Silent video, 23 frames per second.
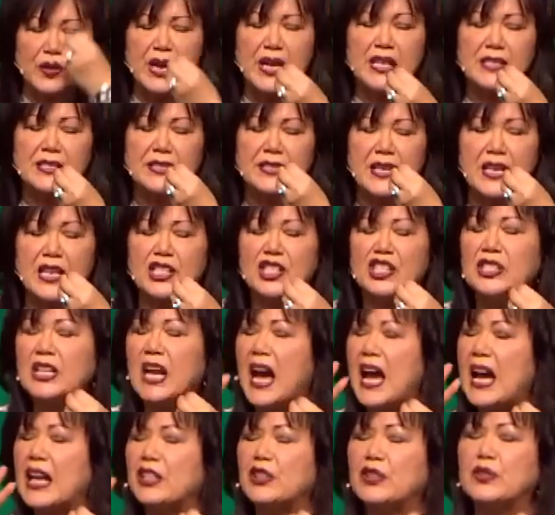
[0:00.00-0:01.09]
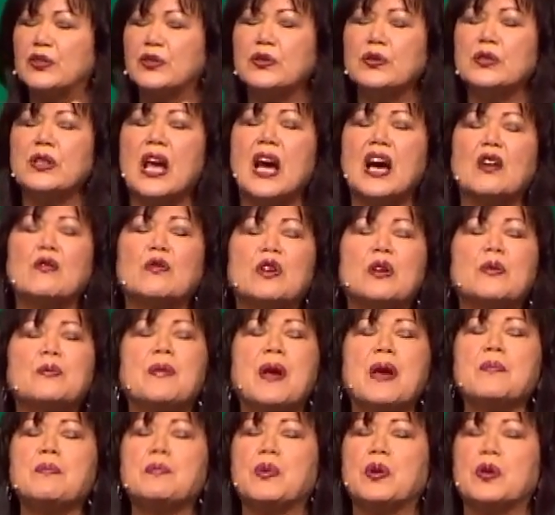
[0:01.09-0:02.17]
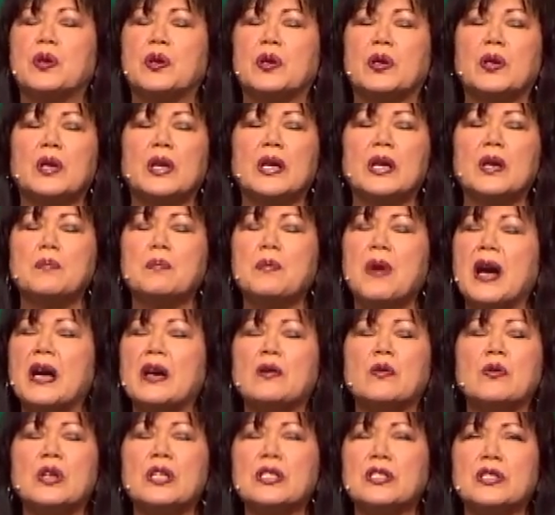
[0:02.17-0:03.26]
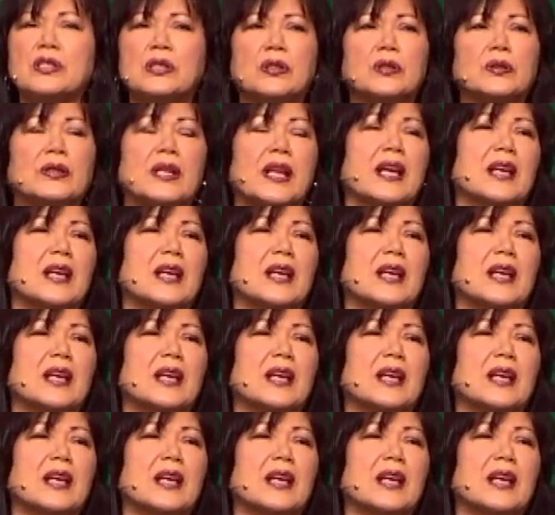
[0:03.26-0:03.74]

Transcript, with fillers: train station, I do not remember my original